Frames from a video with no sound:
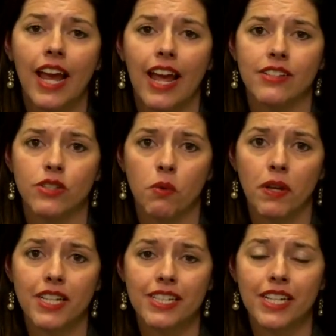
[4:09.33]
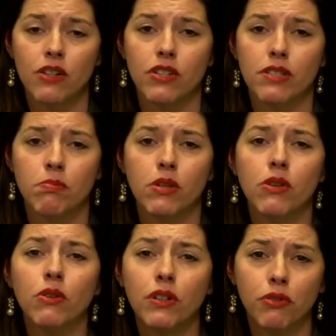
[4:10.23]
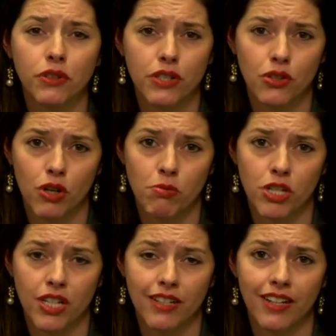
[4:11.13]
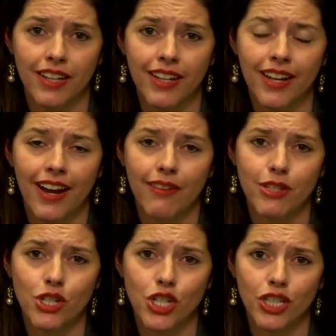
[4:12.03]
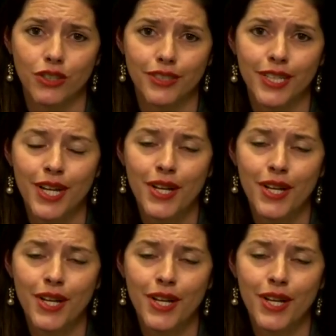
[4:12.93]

And so we get to hear this beautiful description of the shield.